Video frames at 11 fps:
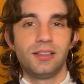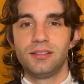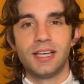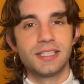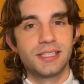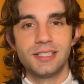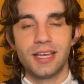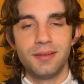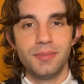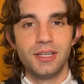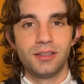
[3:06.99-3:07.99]
less than
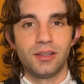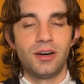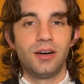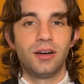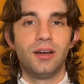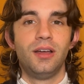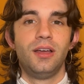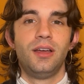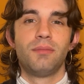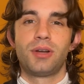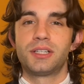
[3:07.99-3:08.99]
10 minute long
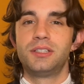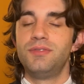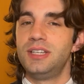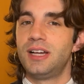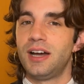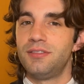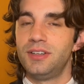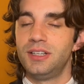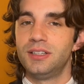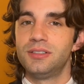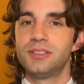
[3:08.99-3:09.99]
productivity guide
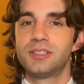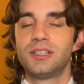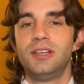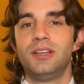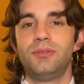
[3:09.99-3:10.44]
videos,